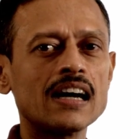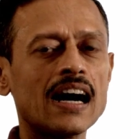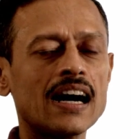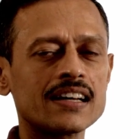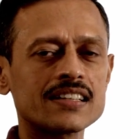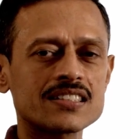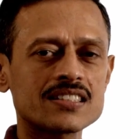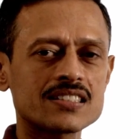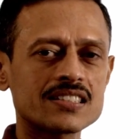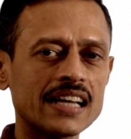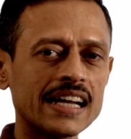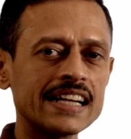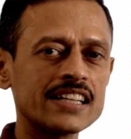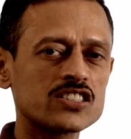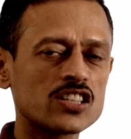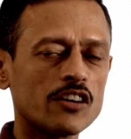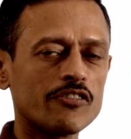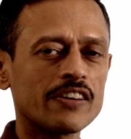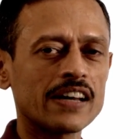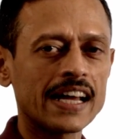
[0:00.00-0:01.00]
are
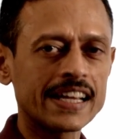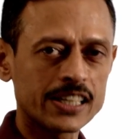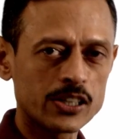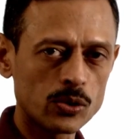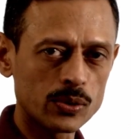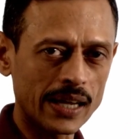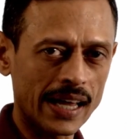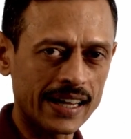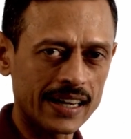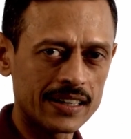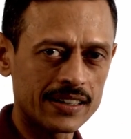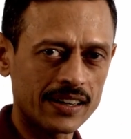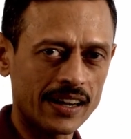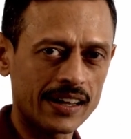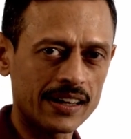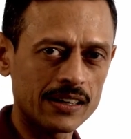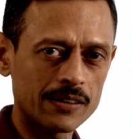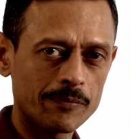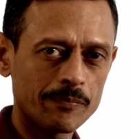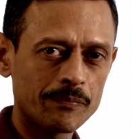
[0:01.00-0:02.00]
sides of an acute angle
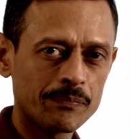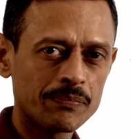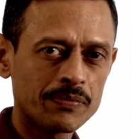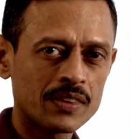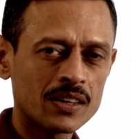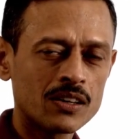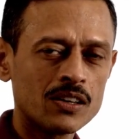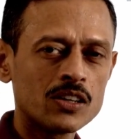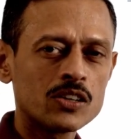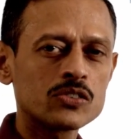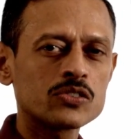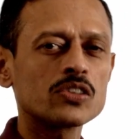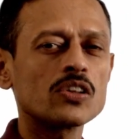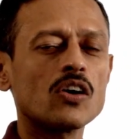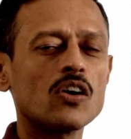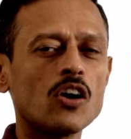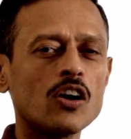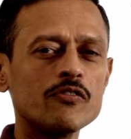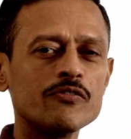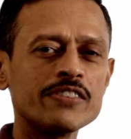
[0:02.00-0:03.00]
triangle. So
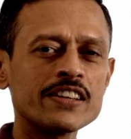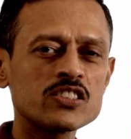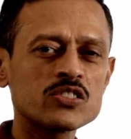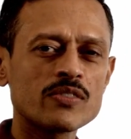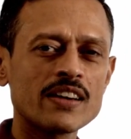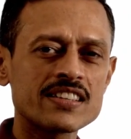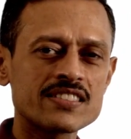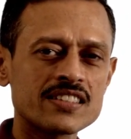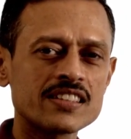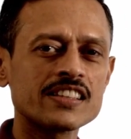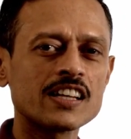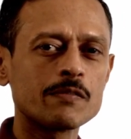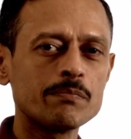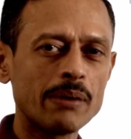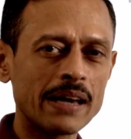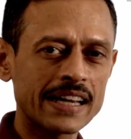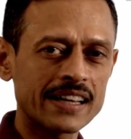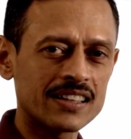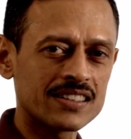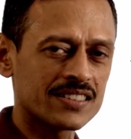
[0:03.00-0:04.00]
the obvious question that
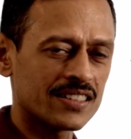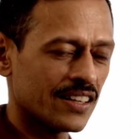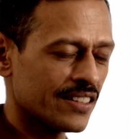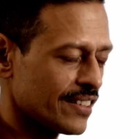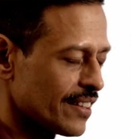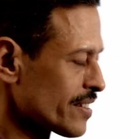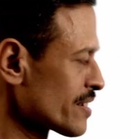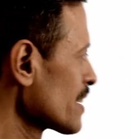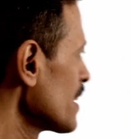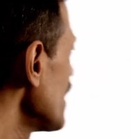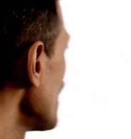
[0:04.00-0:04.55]
beckons us is,